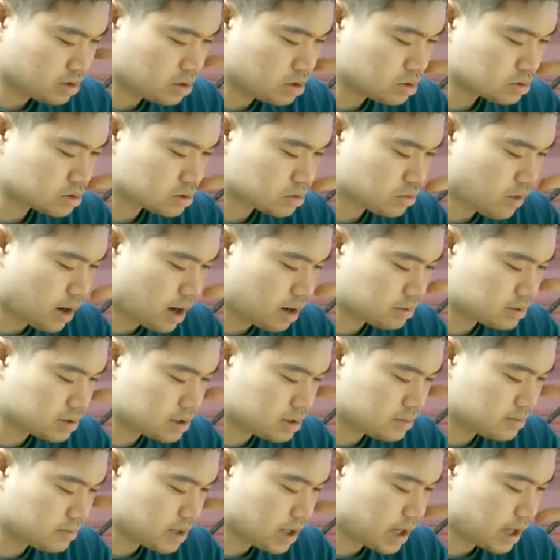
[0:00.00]
looked
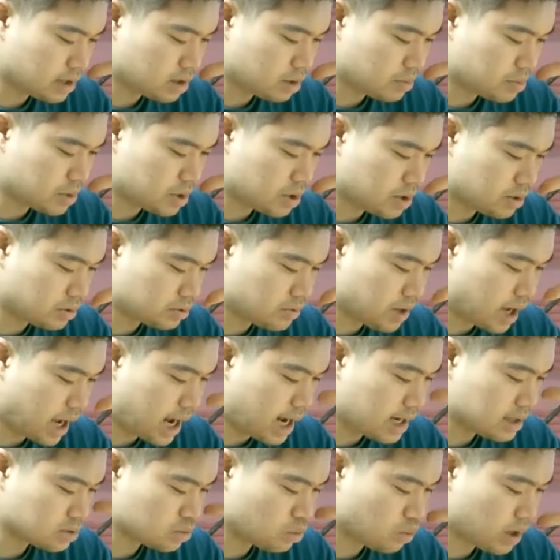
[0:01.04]
around him, and appeared
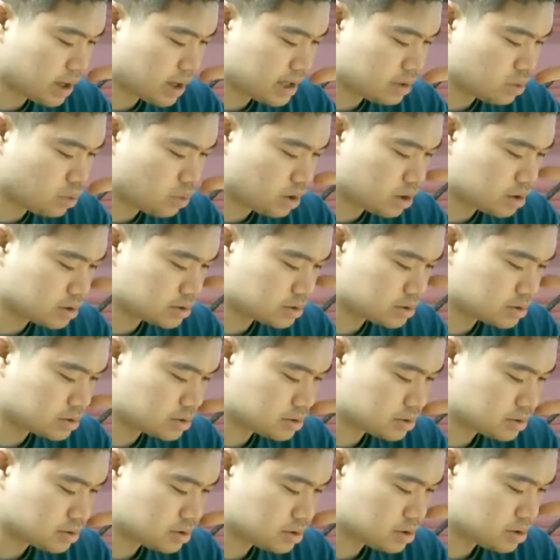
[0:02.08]
to ask where he was.
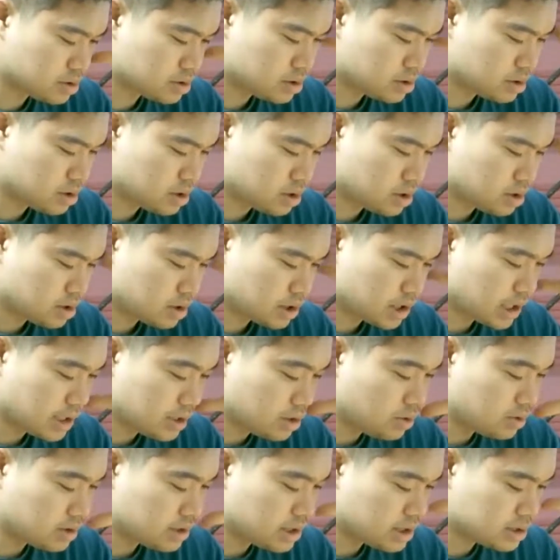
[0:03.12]
"Can
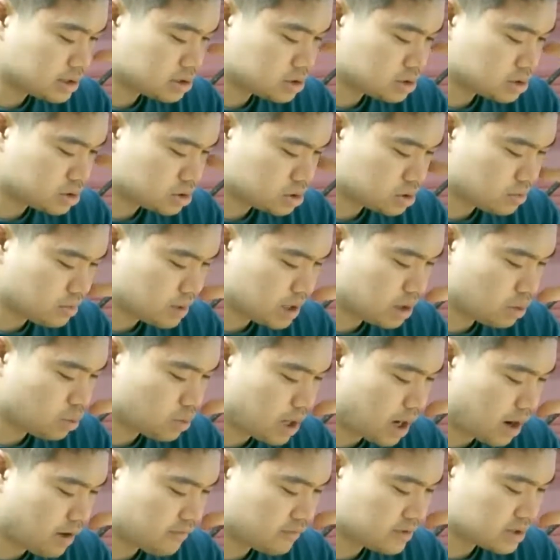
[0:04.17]
you listen to me
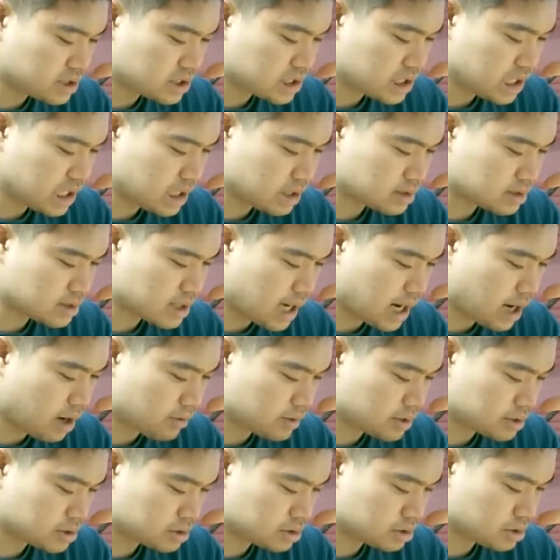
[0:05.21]
without fatigue,
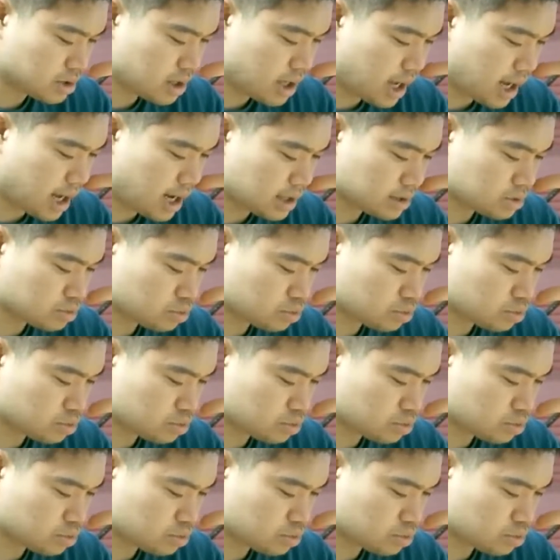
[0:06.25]
Cyrus?" asked